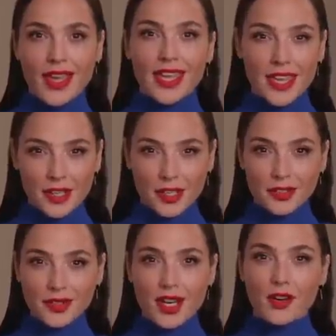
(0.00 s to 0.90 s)

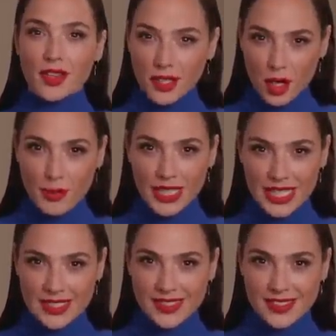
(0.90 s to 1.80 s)
Here are the
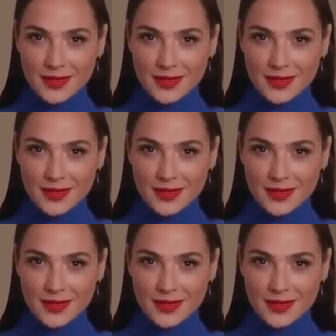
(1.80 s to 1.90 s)
nominees.